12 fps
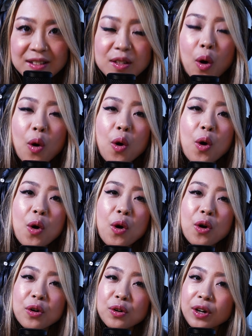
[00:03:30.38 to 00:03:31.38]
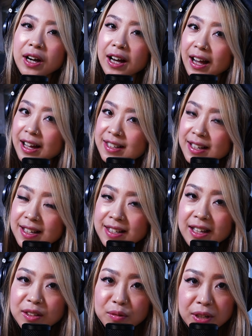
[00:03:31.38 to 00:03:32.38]
So as I
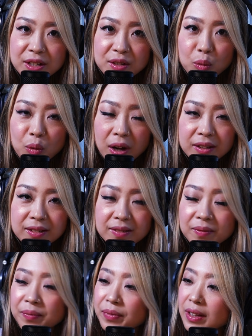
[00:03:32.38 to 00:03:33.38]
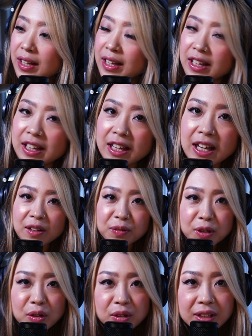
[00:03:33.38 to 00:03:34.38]
said, reason one,
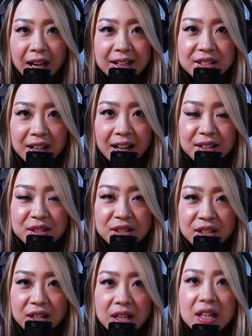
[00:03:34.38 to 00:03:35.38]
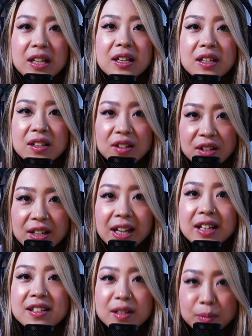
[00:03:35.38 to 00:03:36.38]
if you touch kanji, you're
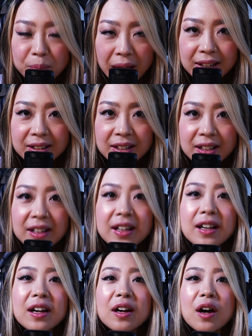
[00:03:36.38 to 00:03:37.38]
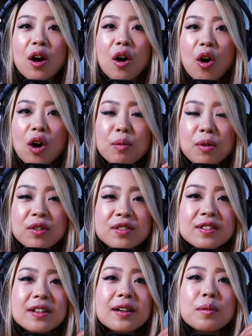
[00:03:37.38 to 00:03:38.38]
gonna spend
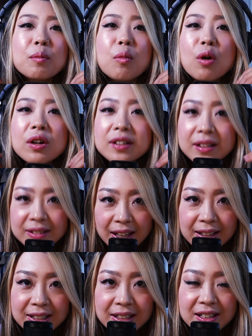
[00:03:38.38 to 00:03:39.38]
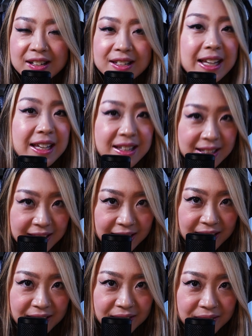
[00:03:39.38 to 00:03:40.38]
almost more than 10 years
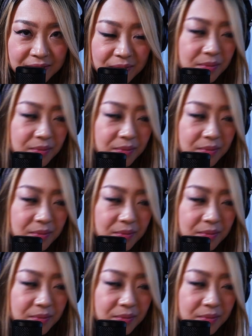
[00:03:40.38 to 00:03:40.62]
easily.